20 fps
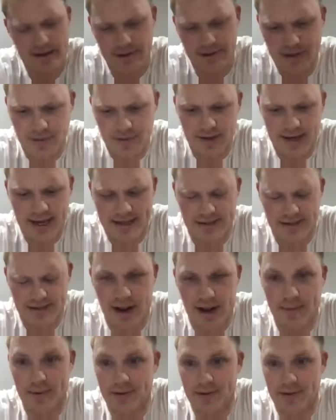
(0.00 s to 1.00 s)
know some of you guys
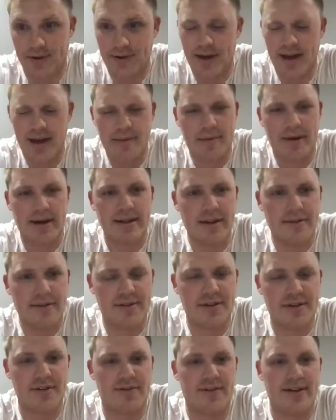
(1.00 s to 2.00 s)
aren't able to, but I'd love to
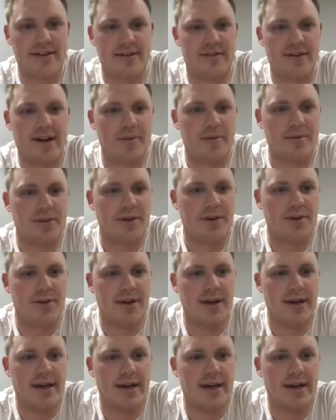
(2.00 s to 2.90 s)
see your face if you're able to.